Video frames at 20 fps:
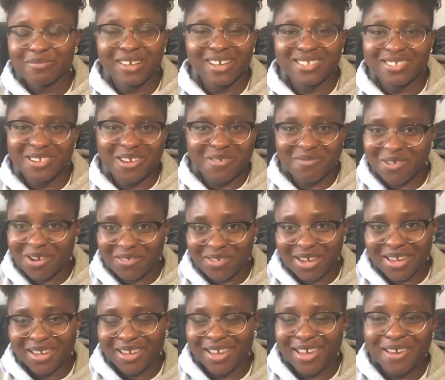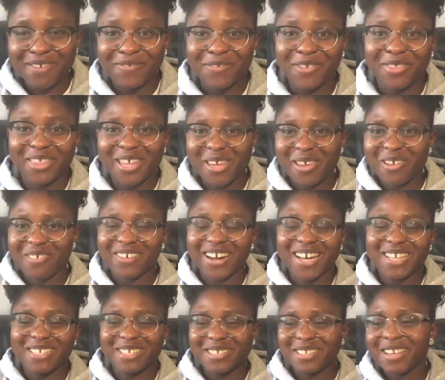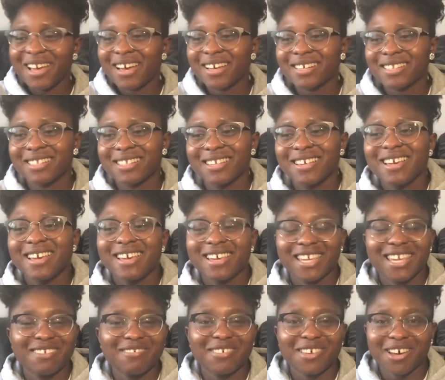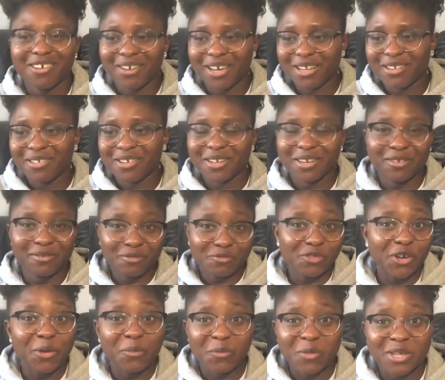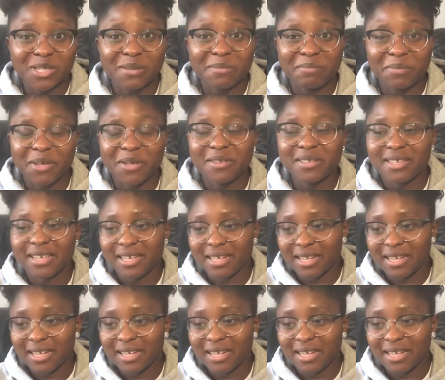Don't worry if you think your writing sucks. Keep going, you know, Rome wasn't built in a